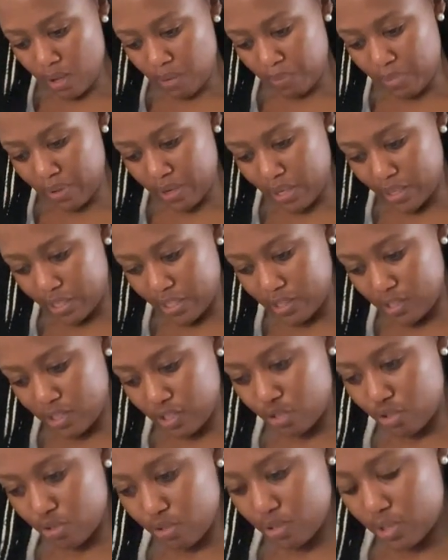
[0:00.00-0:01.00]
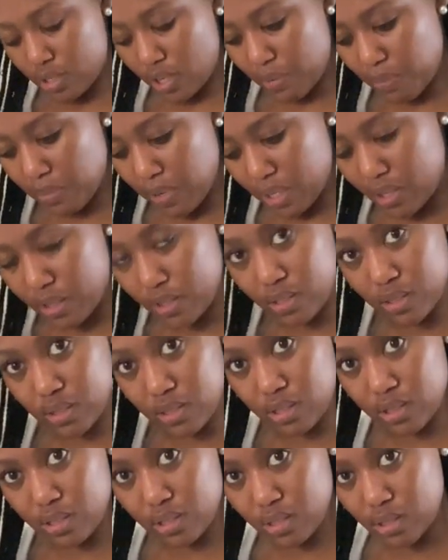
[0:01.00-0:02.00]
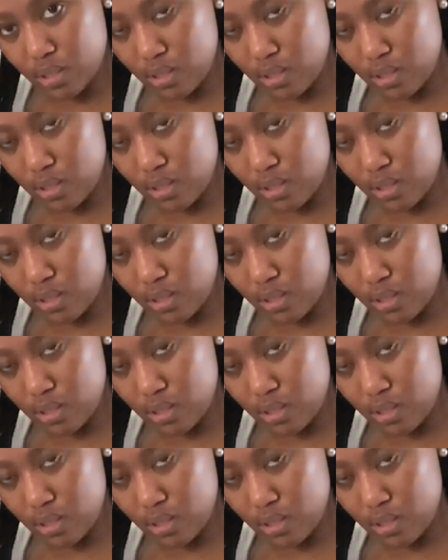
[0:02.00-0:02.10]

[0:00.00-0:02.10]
But I guess the dress can make it.